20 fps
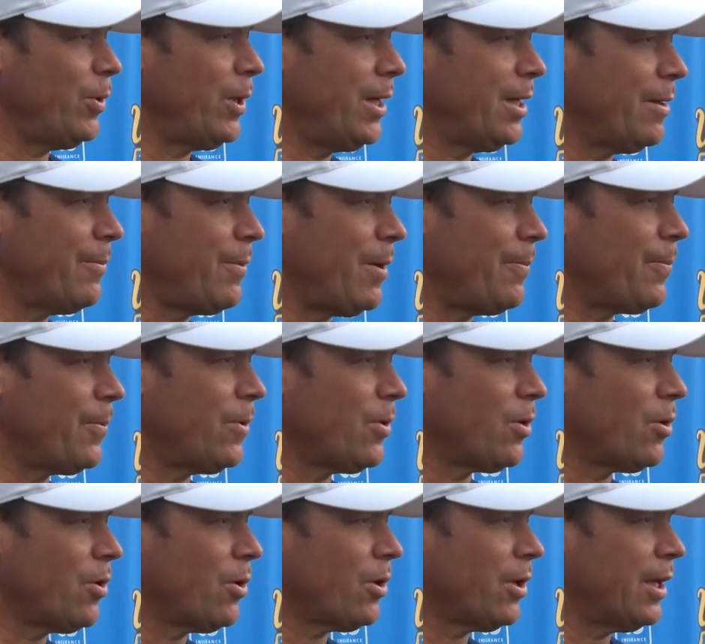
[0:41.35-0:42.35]
We get them up
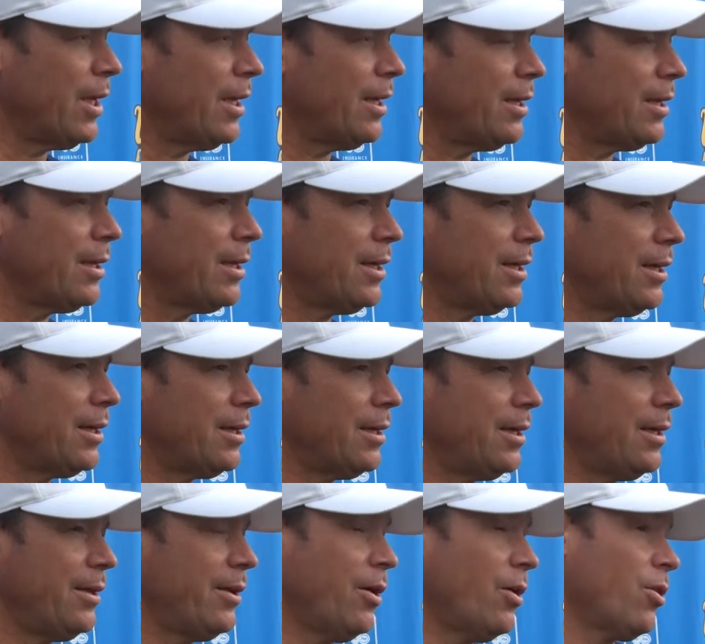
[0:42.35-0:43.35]
early,
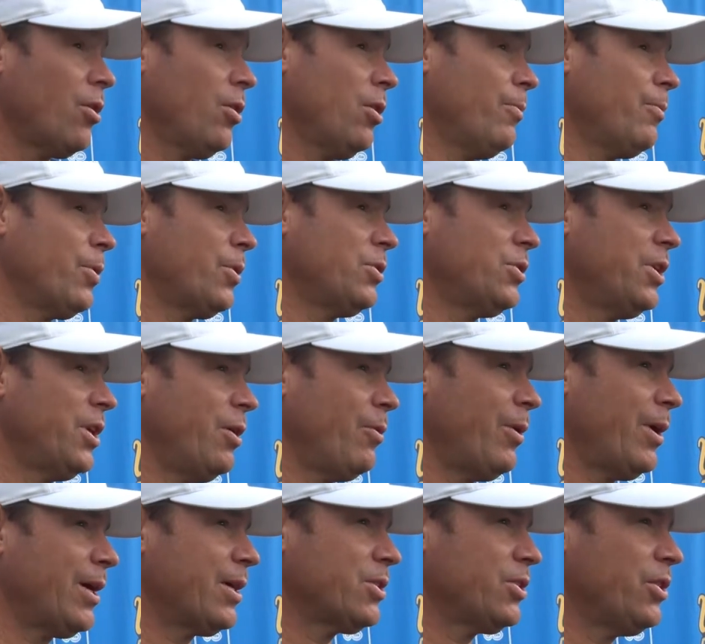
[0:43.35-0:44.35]
and they're early birds
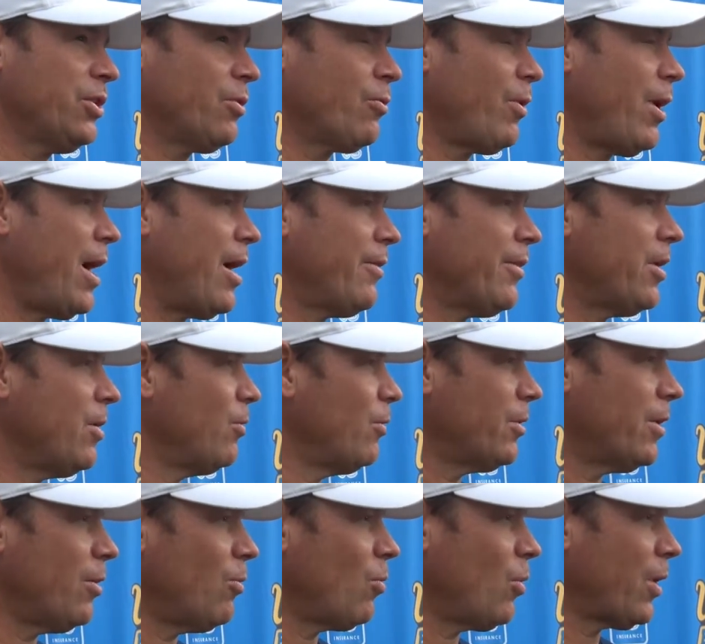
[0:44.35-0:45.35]
anyway, because year-round
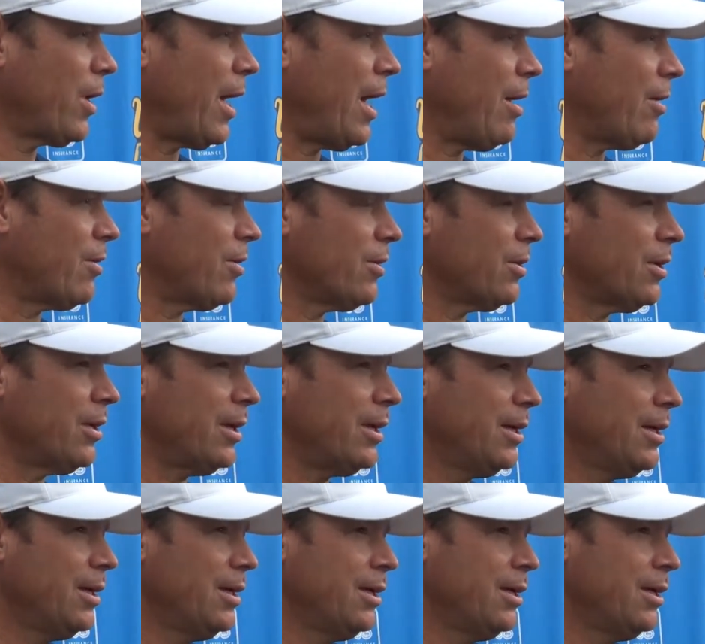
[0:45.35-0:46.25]
they work out early.